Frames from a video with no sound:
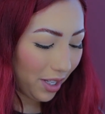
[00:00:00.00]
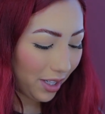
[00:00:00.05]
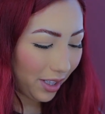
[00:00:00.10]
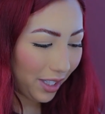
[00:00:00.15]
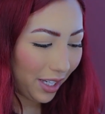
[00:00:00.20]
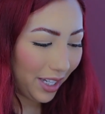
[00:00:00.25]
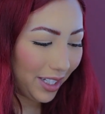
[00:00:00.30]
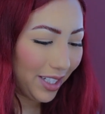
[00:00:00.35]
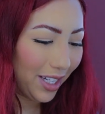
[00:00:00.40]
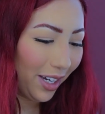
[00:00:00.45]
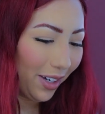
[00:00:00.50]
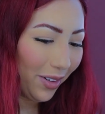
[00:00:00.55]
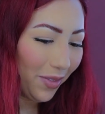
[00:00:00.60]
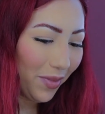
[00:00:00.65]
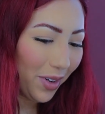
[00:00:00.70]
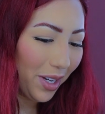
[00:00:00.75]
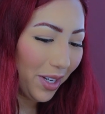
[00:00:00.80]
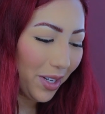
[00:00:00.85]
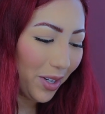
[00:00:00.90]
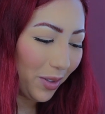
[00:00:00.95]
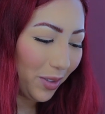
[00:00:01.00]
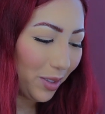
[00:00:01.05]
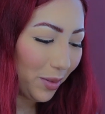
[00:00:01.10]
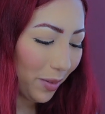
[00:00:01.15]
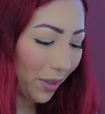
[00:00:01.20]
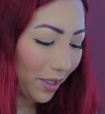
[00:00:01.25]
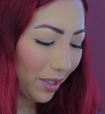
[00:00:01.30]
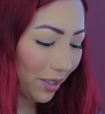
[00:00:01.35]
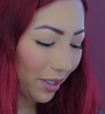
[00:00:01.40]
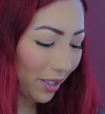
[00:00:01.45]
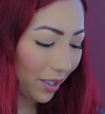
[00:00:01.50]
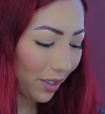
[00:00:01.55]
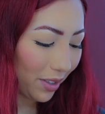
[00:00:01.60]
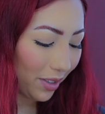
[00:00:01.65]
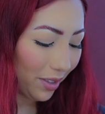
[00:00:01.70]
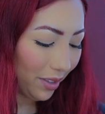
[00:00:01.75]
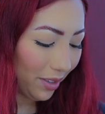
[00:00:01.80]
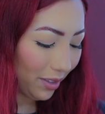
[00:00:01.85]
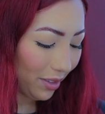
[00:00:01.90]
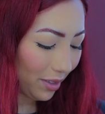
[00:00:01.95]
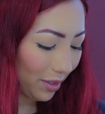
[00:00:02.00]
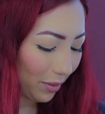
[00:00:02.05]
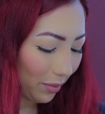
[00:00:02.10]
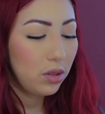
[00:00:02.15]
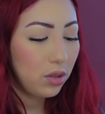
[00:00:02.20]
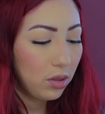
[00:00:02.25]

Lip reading: lay down my no spend stickers.